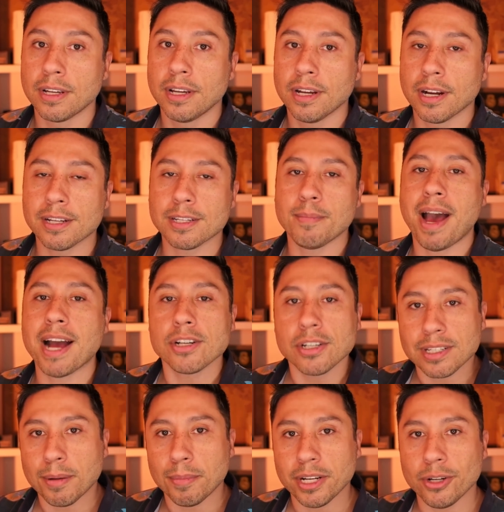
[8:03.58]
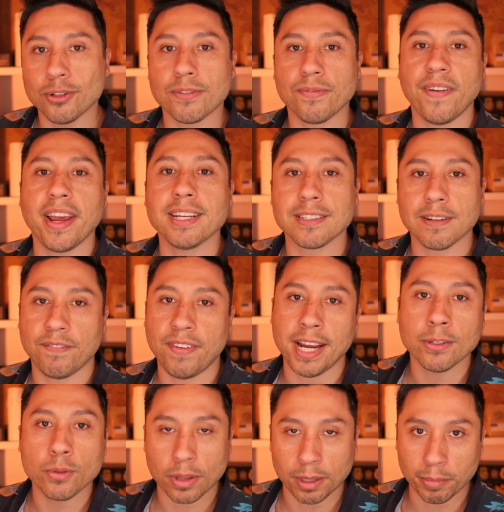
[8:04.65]
Because imagine somebody who's face to
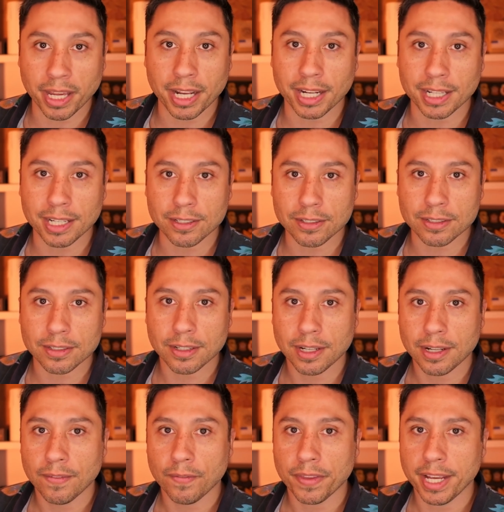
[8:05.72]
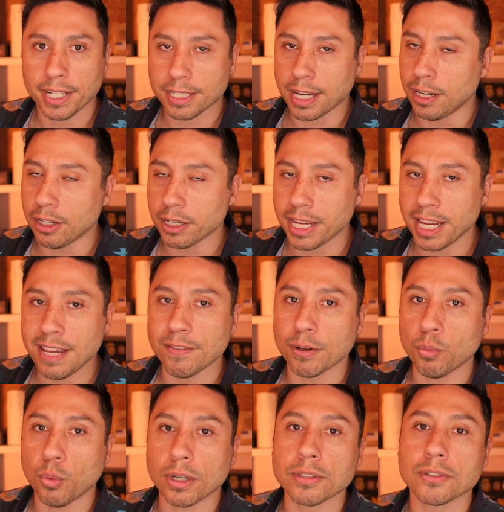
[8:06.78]
face with him getting this. It's going to look
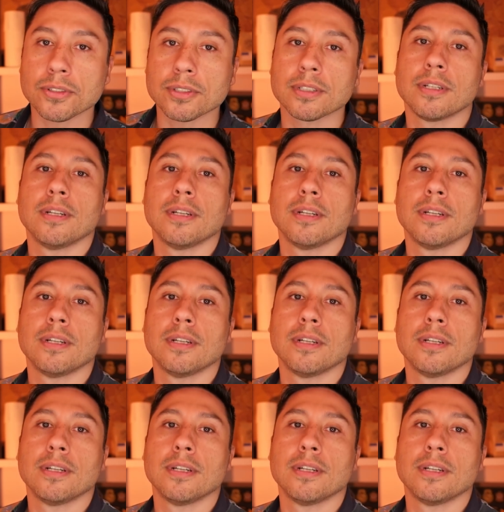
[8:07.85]
even worse.